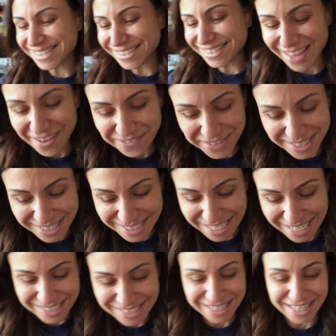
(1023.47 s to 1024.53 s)
so that fits
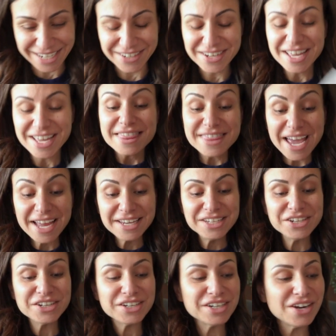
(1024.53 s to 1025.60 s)
nicely there. Then
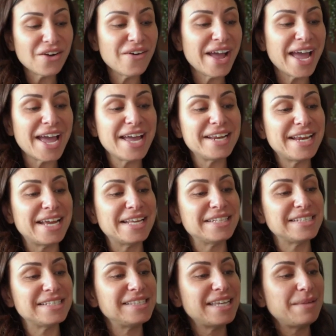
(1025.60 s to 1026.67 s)
you're gonna go ahead and
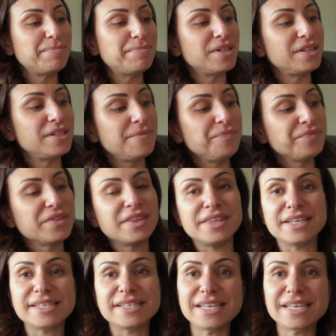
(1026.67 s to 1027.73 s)
staple
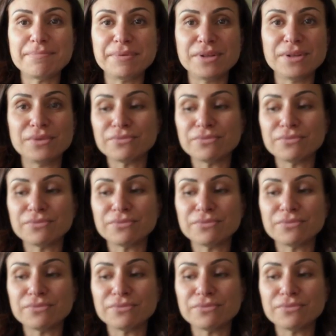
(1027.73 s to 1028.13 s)
the sample